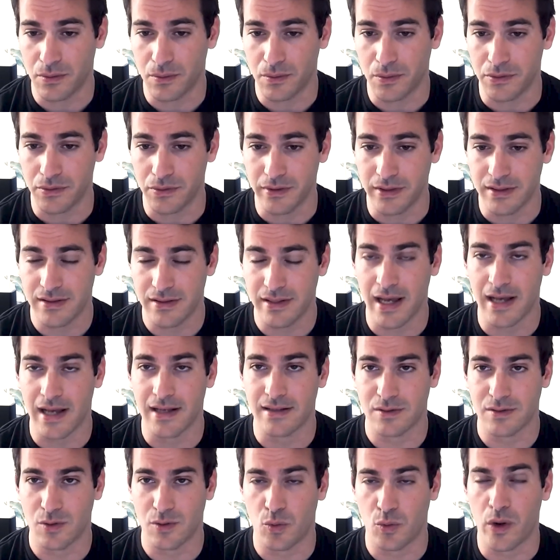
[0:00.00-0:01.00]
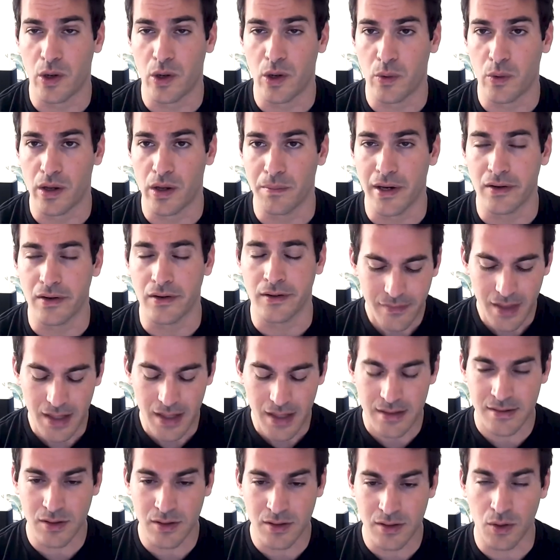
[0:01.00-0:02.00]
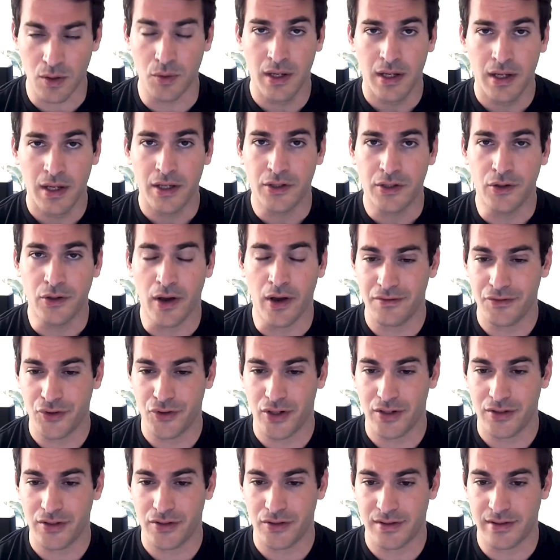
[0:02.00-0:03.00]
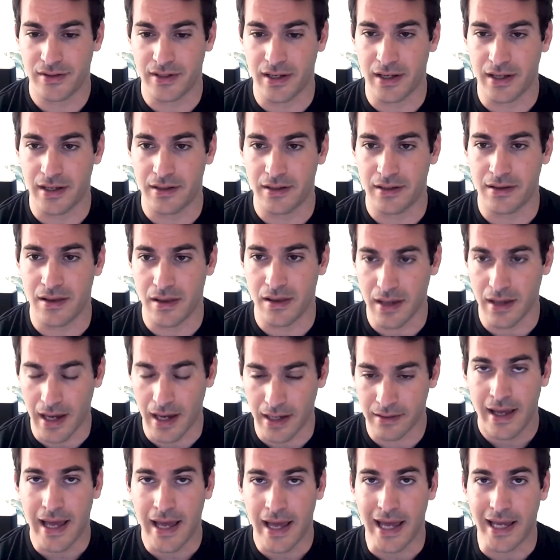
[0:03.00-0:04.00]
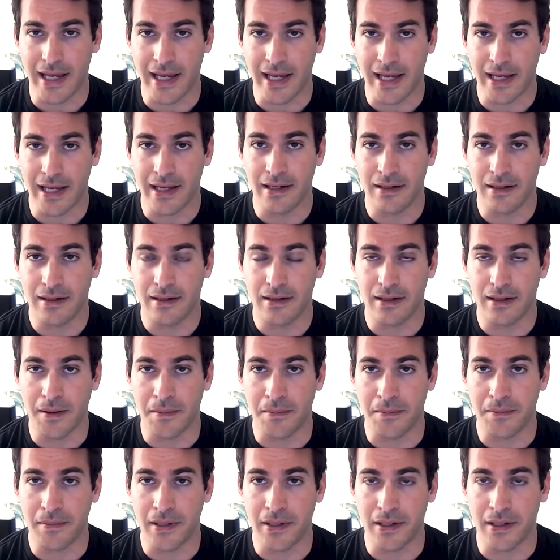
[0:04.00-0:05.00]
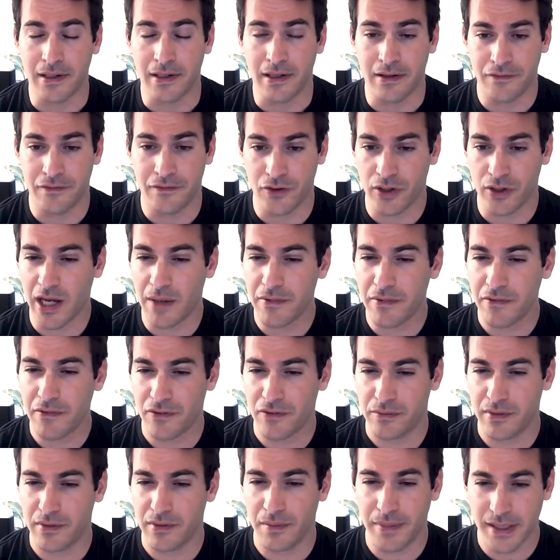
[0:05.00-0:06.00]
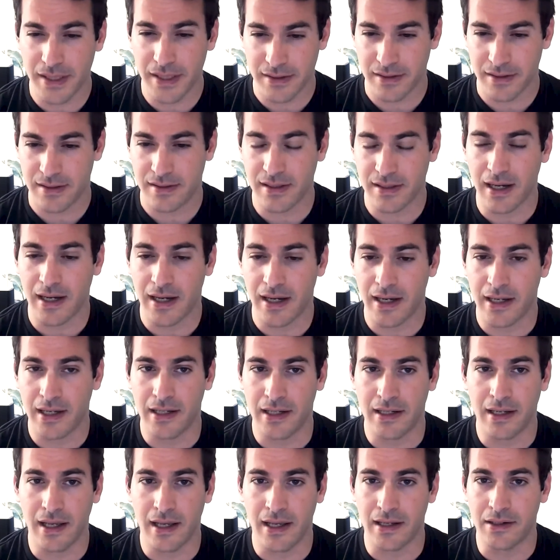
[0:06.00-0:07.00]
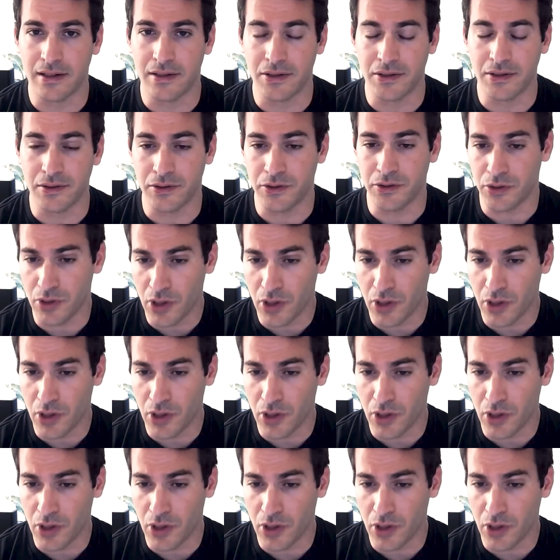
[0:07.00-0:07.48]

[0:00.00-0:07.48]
do these tasks way better. So you have to understand that. And if you're coming from the business side and you